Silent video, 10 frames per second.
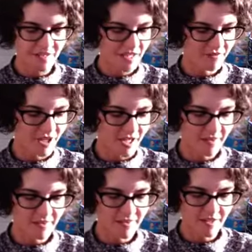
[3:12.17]
I've
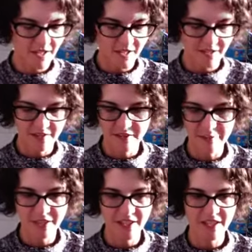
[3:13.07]
gotten
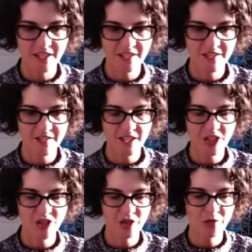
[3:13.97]
lemon. Is,
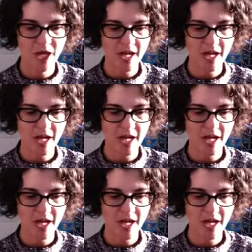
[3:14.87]
you